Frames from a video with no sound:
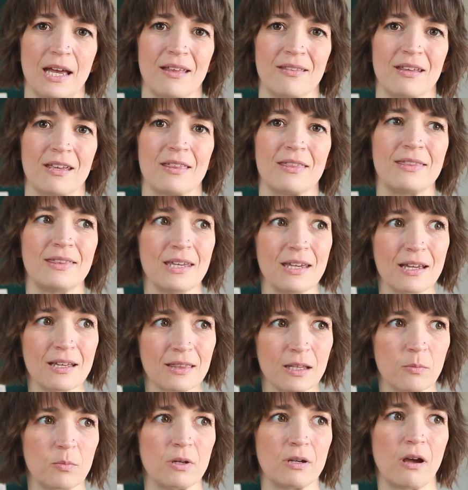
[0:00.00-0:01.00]
And they think
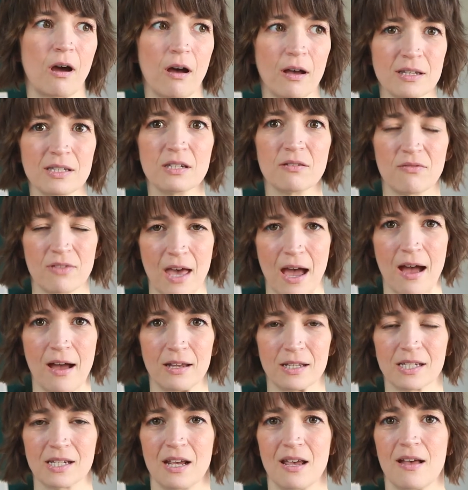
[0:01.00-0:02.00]
that because of
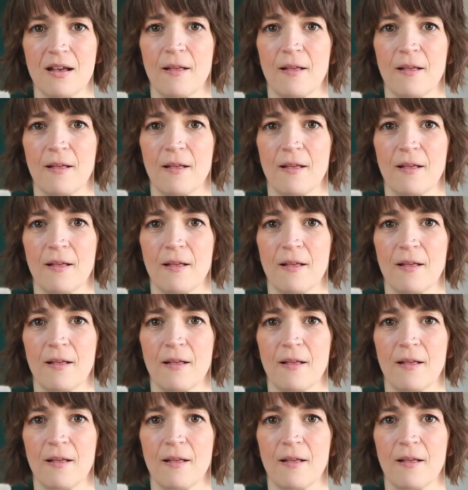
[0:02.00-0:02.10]
that,